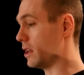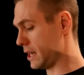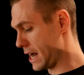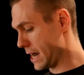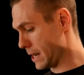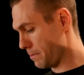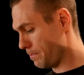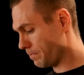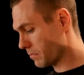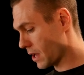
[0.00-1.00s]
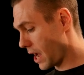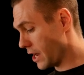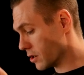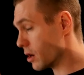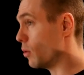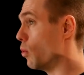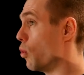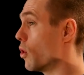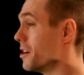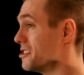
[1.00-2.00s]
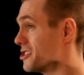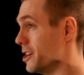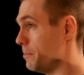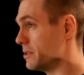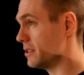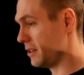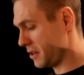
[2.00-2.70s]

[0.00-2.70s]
a lie and worshiped